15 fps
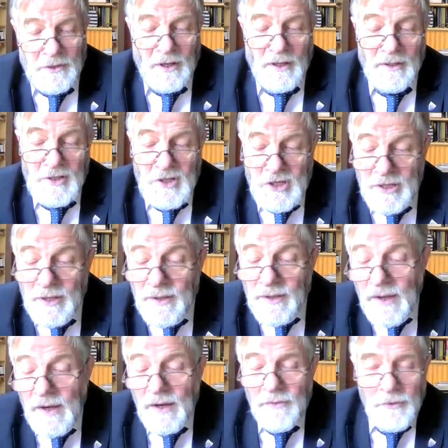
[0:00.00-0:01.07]
theology.
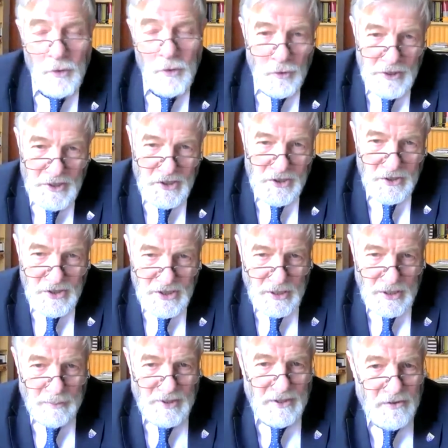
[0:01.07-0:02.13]
The Christian
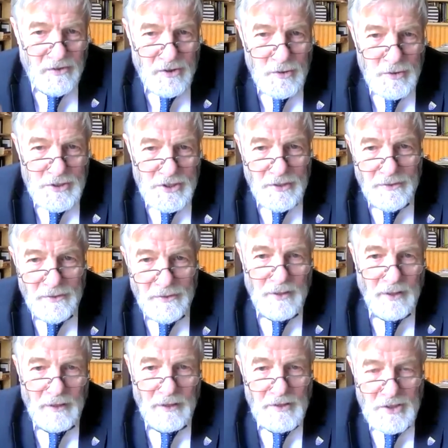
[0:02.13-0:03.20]
substitution
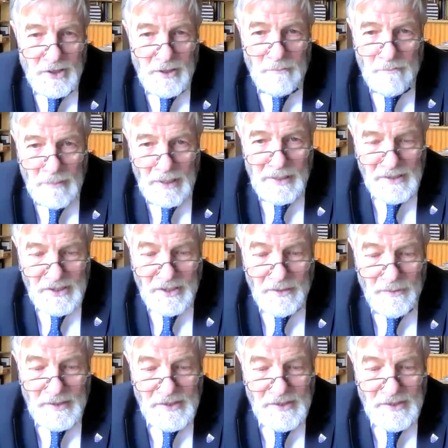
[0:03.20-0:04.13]
theology means in